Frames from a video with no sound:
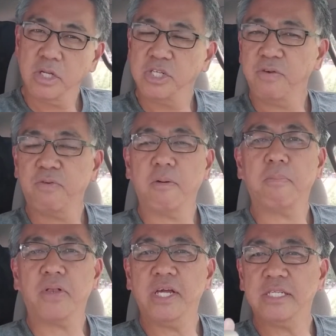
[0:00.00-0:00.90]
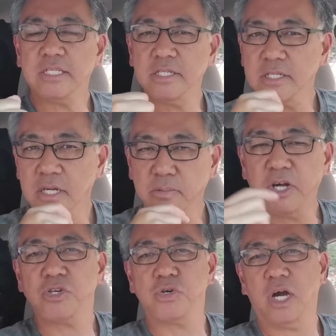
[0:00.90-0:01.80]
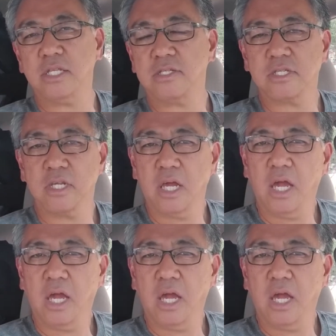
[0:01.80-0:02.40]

different places, restaurants,